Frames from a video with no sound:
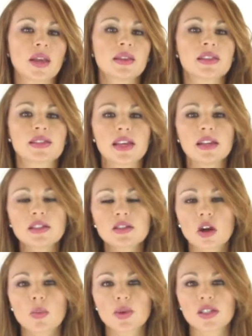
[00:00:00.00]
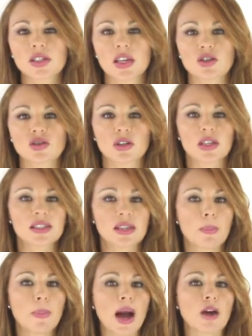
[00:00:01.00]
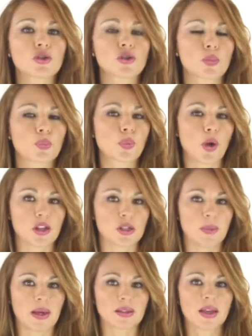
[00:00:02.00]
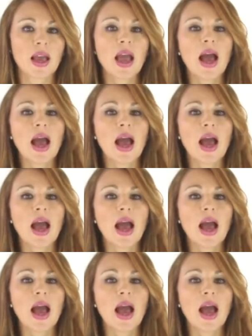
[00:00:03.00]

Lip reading: The sales conversation is about your prospect.